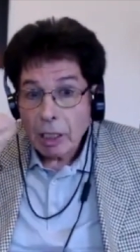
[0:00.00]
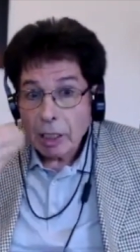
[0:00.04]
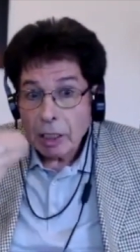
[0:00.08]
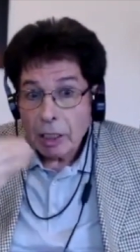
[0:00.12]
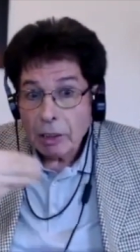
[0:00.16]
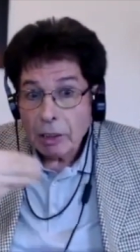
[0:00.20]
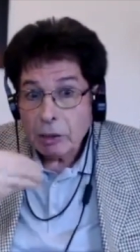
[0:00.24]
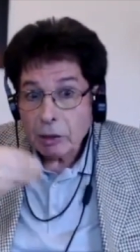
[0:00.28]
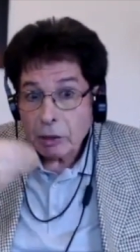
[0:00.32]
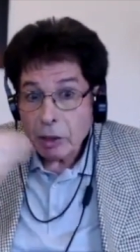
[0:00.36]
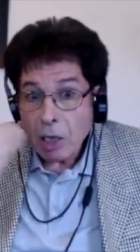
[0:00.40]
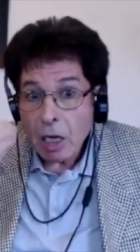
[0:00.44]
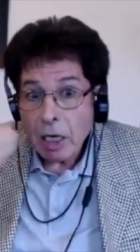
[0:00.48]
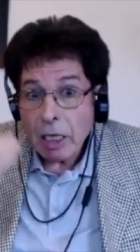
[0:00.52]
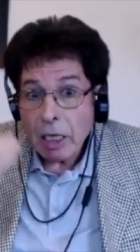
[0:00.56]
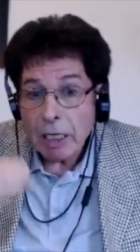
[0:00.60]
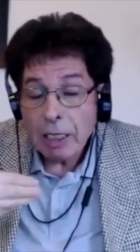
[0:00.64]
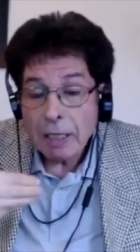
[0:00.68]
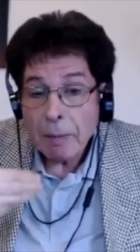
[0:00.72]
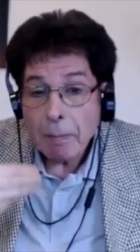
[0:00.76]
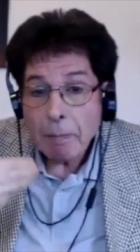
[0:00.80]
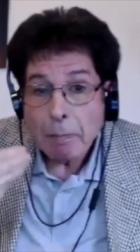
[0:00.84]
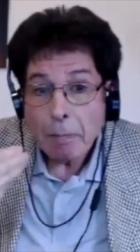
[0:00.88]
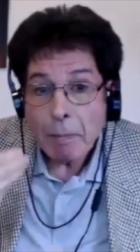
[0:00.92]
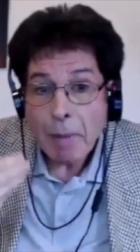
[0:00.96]

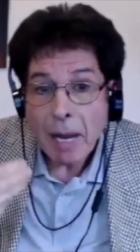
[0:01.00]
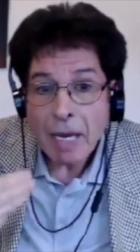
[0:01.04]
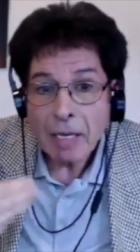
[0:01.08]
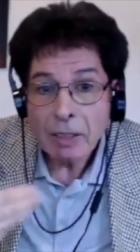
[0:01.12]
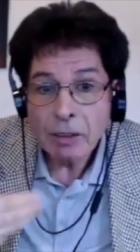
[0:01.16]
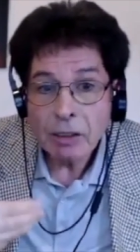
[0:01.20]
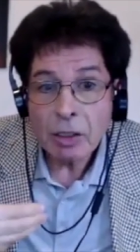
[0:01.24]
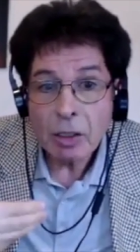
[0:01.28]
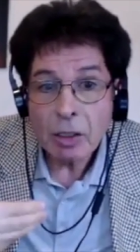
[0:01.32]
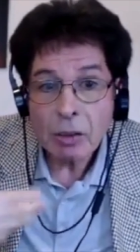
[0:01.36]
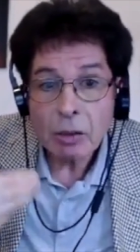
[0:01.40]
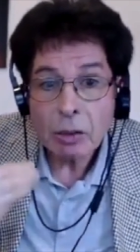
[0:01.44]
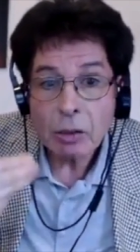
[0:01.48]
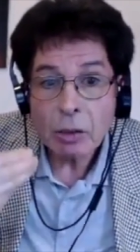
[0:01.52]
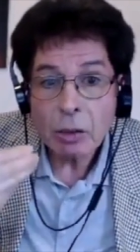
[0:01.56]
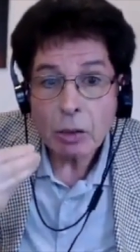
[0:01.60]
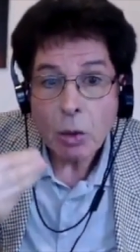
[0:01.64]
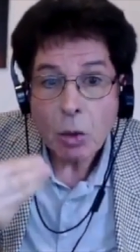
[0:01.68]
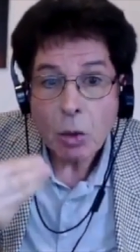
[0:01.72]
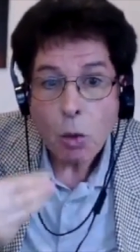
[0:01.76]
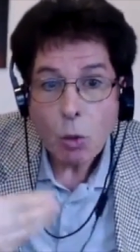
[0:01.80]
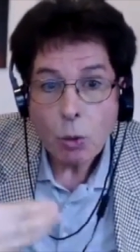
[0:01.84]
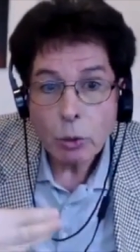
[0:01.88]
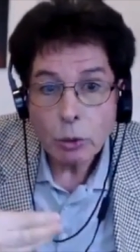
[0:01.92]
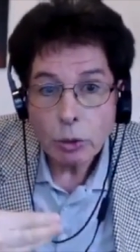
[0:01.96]
Israeli media
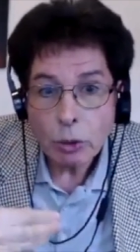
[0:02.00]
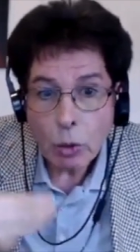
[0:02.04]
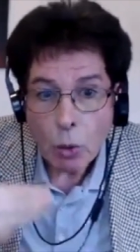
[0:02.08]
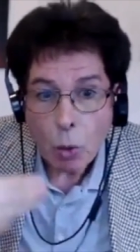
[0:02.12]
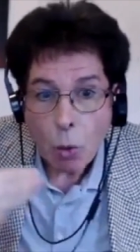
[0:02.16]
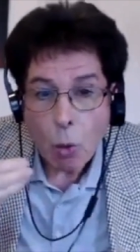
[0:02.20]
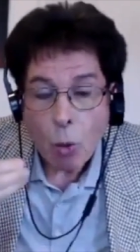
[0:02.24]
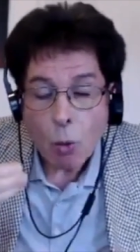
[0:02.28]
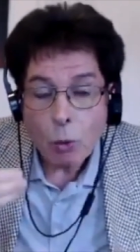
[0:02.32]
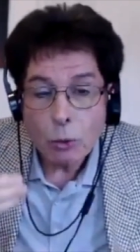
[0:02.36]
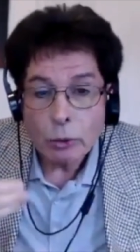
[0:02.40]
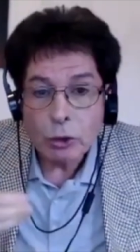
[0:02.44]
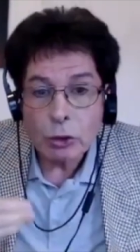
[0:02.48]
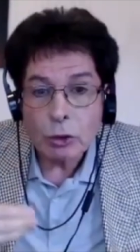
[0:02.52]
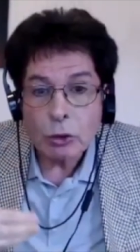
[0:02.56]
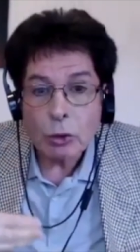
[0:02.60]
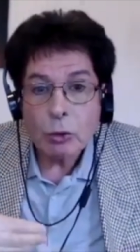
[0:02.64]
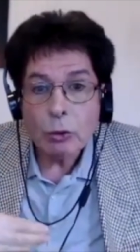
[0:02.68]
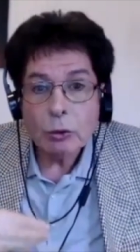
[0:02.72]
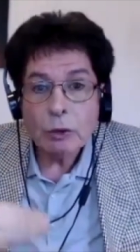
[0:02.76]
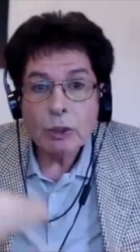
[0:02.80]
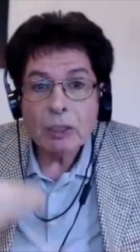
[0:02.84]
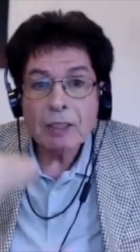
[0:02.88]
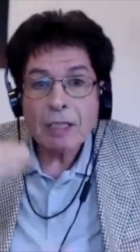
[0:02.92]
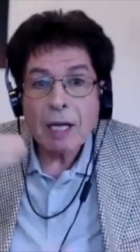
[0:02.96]
wrote
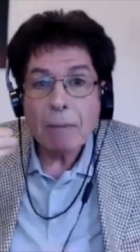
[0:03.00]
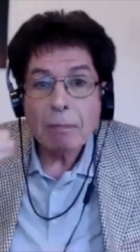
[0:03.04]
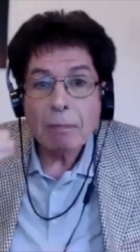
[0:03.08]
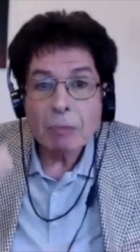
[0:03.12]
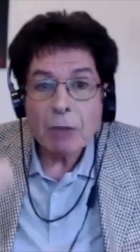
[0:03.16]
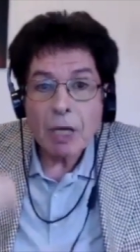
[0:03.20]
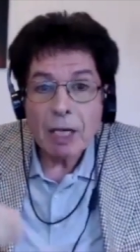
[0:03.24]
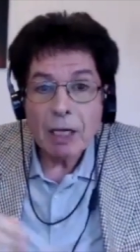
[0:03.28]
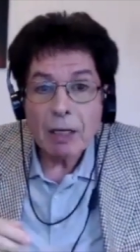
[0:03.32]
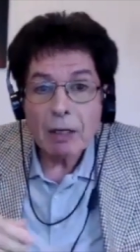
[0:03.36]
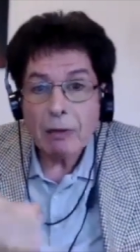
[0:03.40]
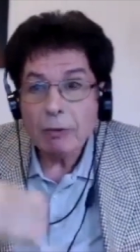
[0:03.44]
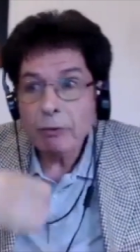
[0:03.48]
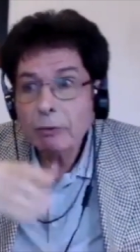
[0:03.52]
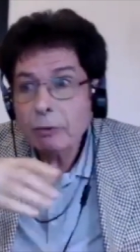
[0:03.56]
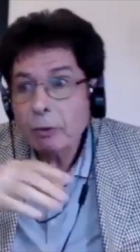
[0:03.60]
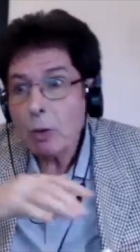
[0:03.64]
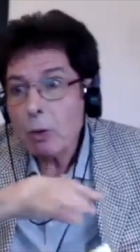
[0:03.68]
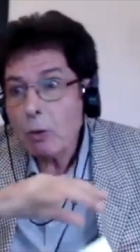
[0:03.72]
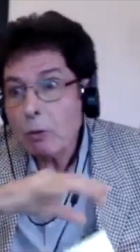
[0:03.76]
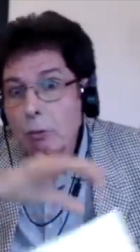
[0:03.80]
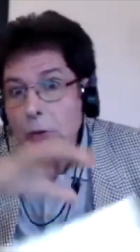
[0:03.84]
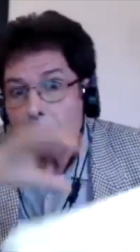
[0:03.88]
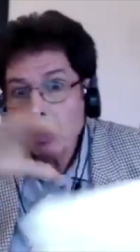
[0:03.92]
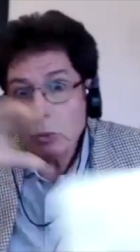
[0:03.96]
also something
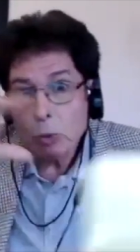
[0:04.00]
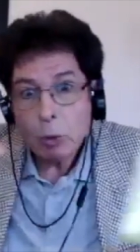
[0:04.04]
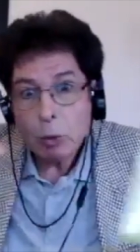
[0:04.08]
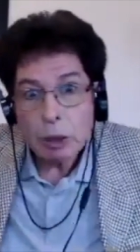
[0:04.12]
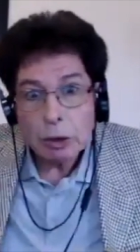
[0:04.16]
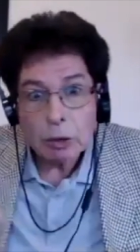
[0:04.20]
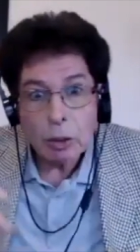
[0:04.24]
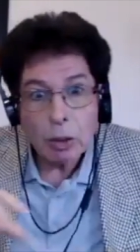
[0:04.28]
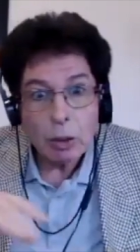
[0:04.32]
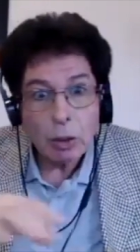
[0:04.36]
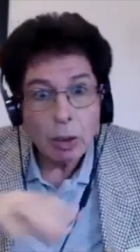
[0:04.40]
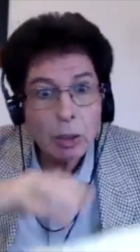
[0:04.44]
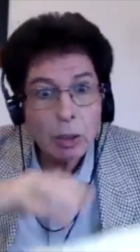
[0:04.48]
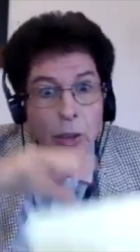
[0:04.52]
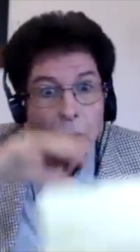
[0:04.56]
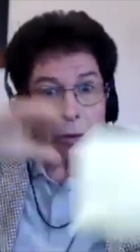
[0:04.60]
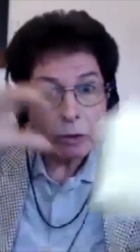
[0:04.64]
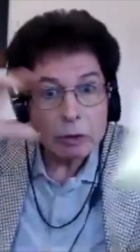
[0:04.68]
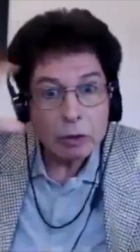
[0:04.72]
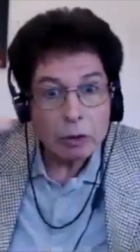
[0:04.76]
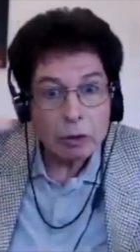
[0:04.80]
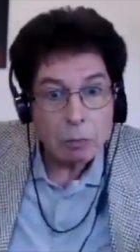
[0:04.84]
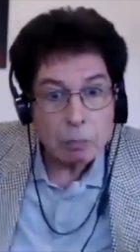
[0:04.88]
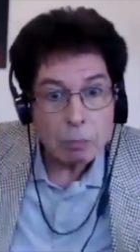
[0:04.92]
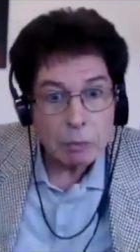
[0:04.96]
from Kuwait,
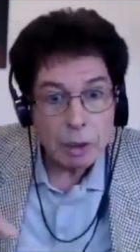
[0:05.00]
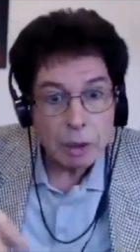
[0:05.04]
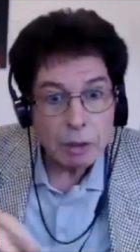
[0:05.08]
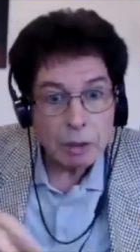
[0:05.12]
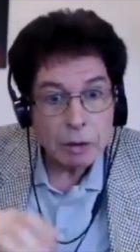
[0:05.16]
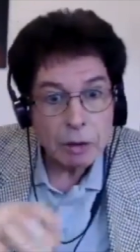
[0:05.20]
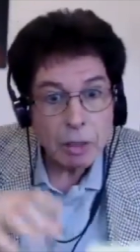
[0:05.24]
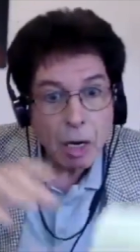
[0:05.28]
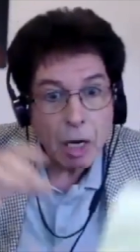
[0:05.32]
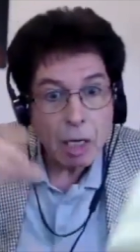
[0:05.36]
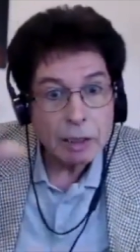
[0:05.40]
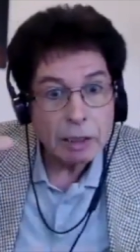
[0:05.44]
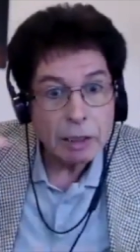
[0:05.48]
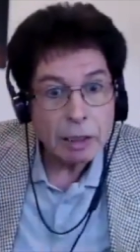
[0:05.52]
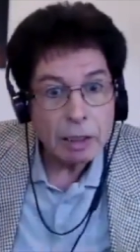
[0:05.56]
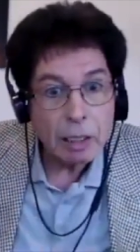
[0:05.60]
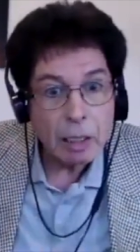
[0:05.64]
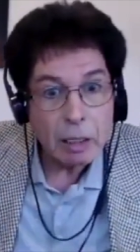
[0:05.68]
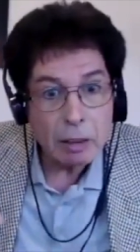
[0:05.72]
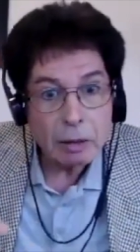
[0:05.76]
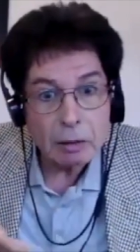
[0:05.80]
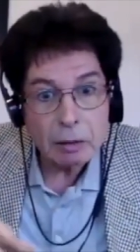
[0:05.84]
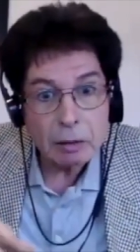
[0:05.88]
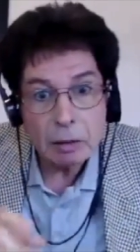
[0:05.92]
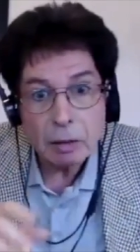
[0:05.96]
uh, some
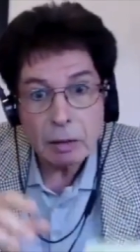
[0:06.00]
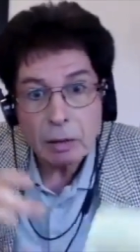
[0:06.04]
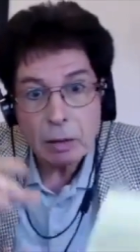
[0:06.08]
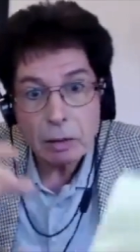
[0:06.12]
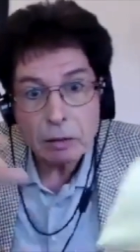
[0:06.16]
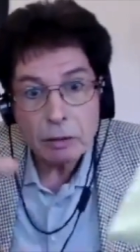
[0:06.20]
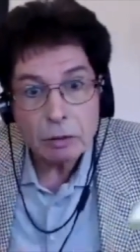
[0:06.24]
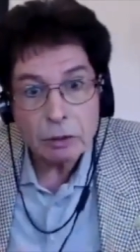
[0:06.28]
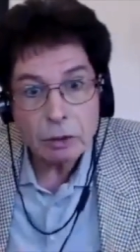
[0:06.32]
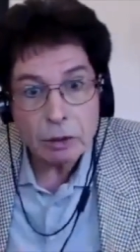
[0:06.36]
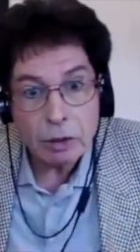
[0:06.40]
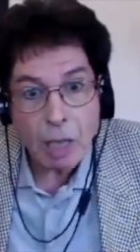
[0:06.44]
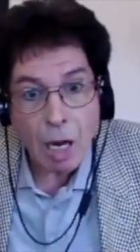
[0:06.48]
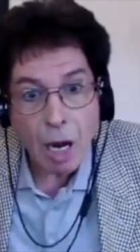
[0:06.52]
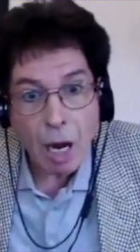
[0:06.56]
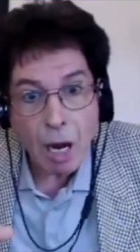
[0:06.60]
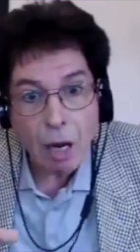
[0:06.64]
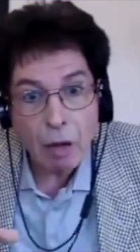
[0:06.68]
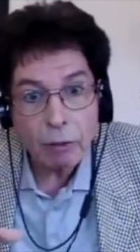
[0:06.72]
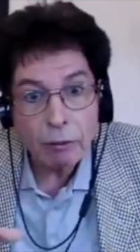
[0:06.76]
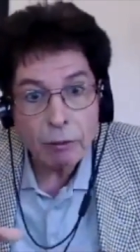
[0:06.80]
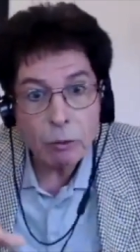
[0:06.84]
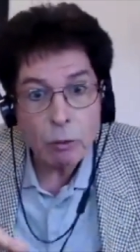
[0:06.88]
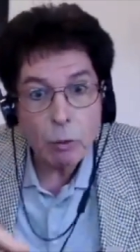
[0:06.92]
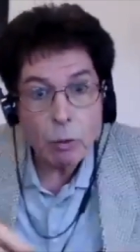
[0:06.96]
Iranian uh,
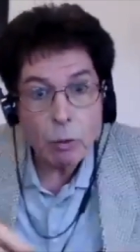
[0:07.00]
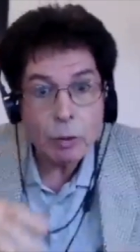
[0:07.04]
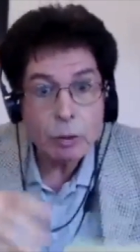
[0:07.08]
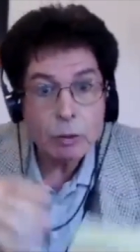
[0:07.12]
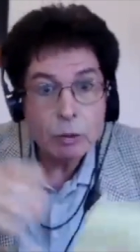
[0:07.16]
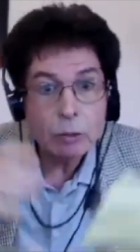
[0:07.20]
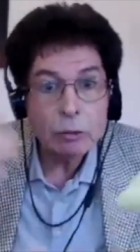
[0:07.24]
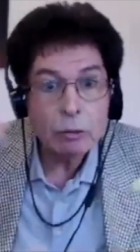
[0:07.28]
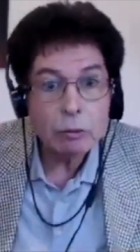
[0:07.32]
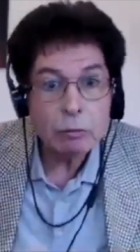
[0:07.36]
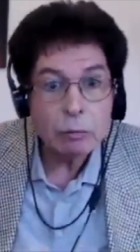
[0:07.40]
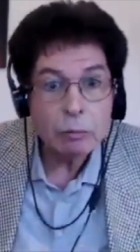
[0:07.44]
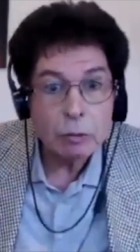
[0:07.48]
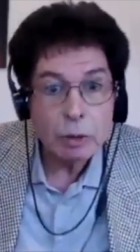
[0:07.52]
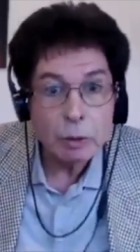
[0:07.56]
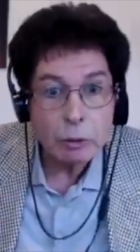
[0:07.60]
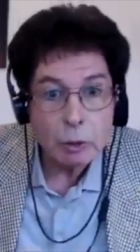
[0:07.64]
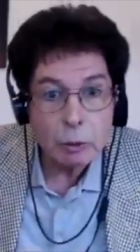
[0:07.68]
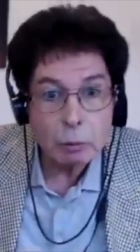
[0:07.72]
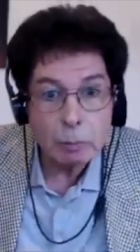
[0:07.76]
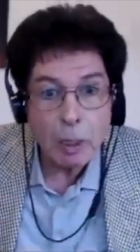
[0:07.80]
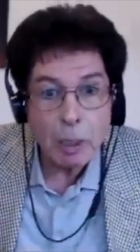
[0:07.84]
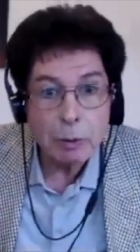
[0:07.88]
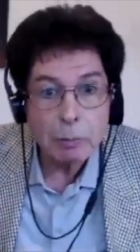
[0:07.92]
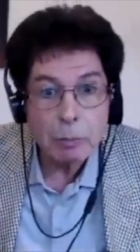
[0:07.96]
staff or
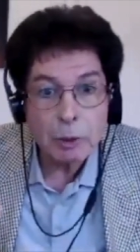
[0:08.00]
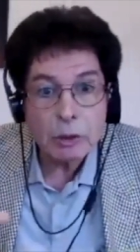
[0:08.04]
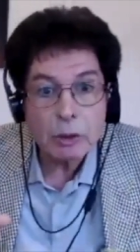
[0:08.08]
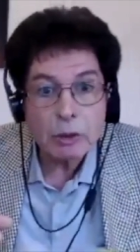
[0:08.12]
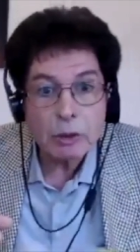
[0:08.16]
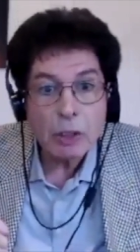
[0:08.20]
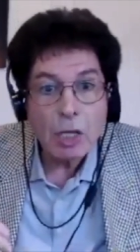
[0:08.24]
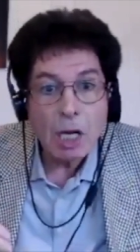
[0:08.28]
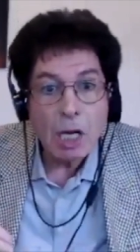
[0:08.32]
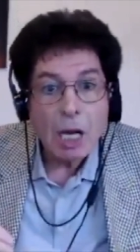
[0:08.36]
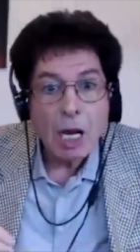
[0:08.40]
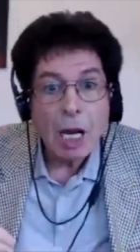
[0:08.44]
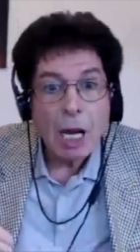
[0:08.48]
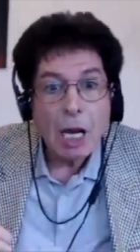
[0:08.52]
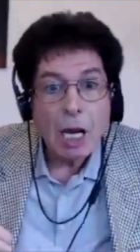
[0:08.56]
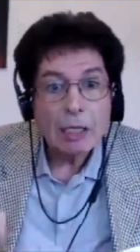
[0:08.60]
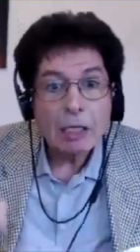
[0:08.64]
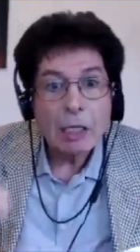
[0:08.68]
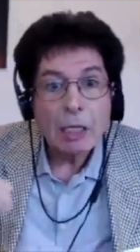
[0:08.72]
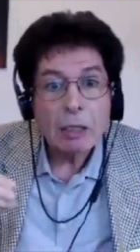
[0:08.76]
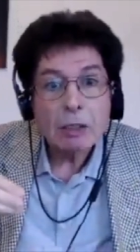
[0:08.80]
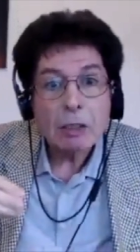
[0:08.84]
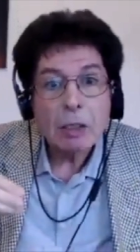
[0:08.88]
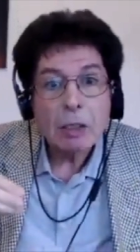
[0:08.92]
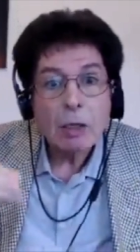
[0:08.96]
newspapers
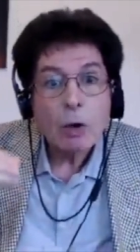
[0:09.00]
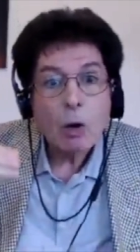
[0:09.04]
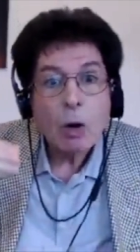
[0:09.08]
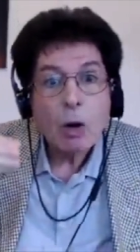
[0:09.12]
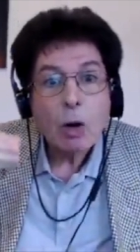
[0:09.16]
that